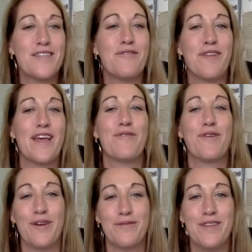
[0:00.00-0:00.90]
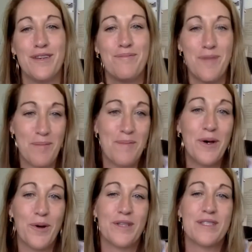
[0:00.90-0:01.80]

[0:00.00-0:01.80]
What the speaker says: the flavor of the milk.